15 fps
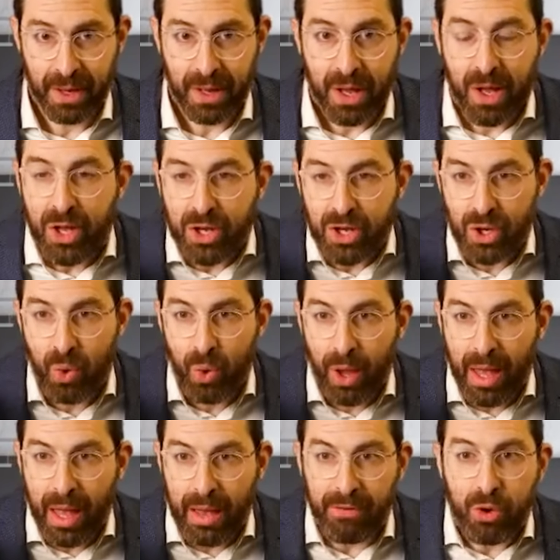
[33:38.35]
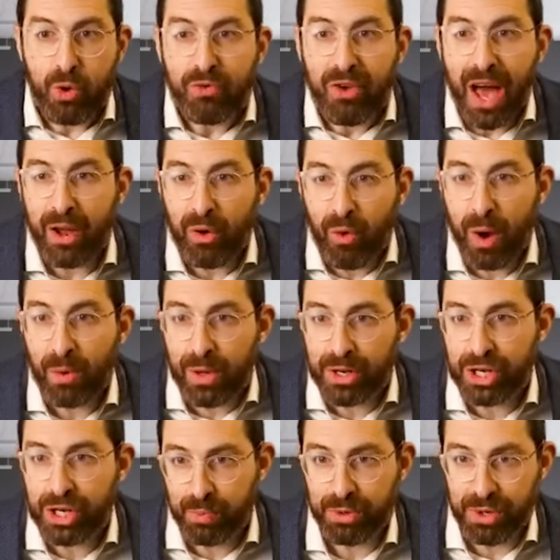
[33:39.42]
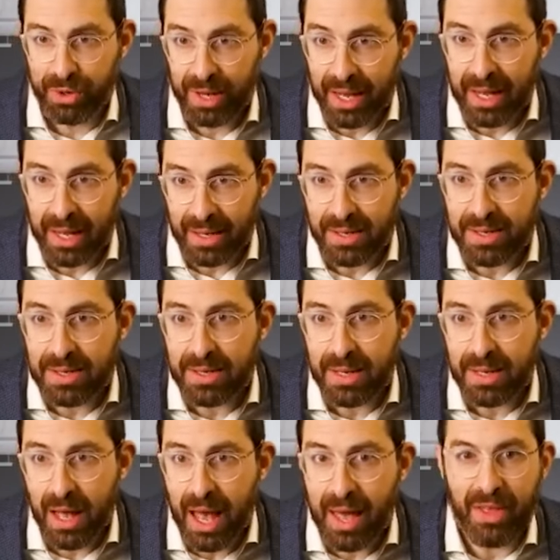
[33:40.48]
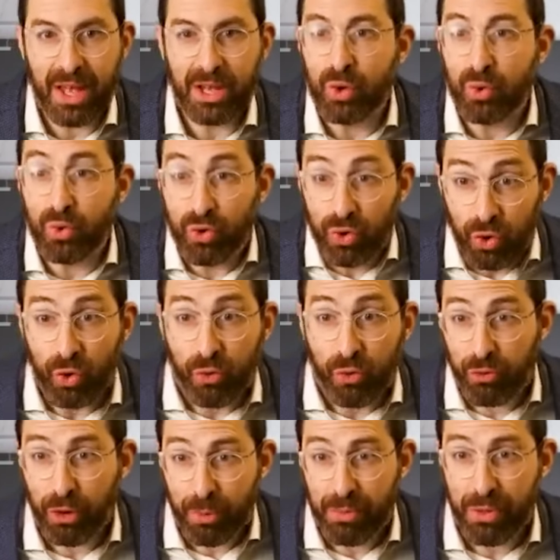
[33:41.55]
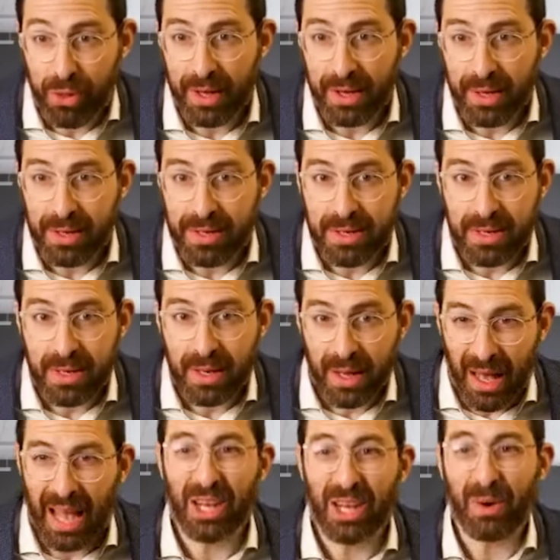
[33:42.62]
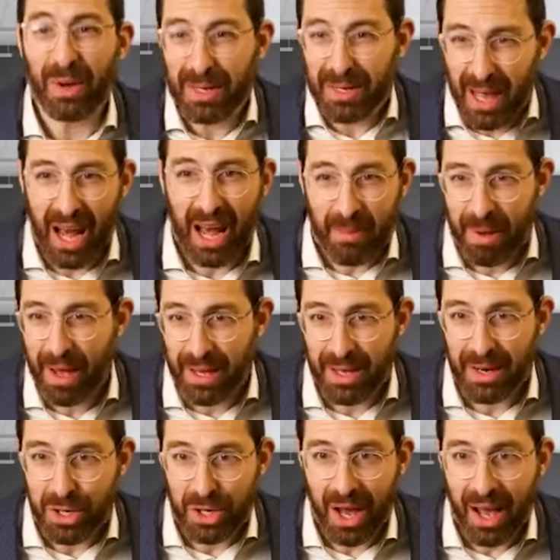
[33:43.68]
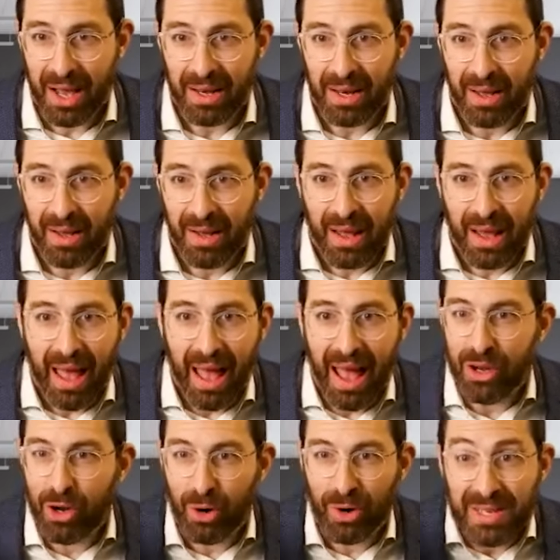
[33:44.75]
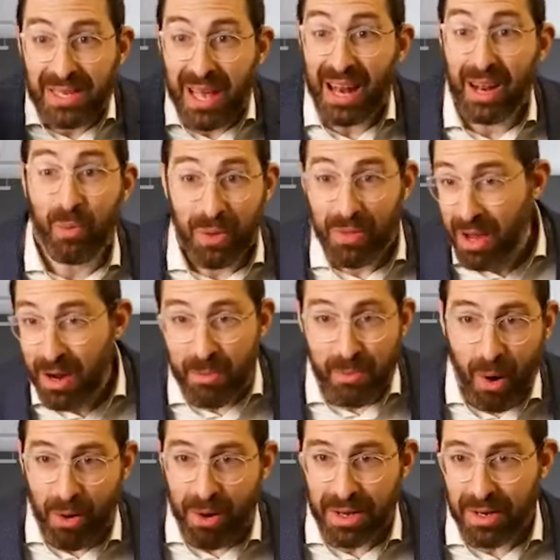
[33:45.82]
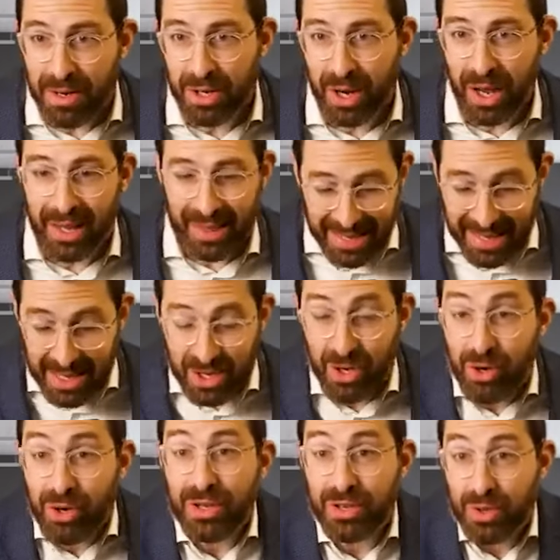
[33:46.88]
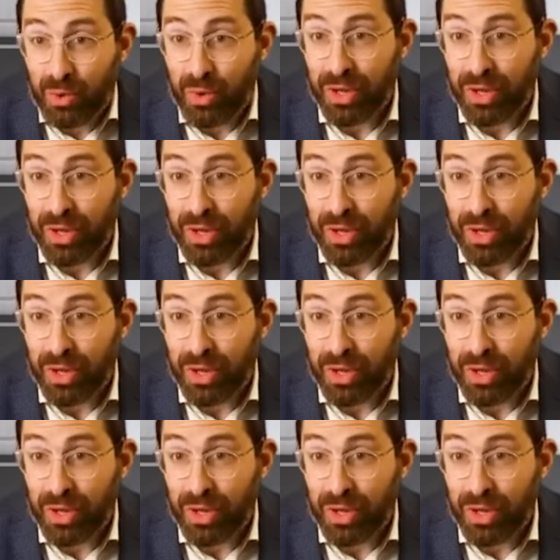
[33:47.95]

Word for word: Yeah. So if you've got a great relationship with your kids and then you do from things and you're excited about Yiddishkeit and you're excited when they're part of Yiddishkeit, that's as good as you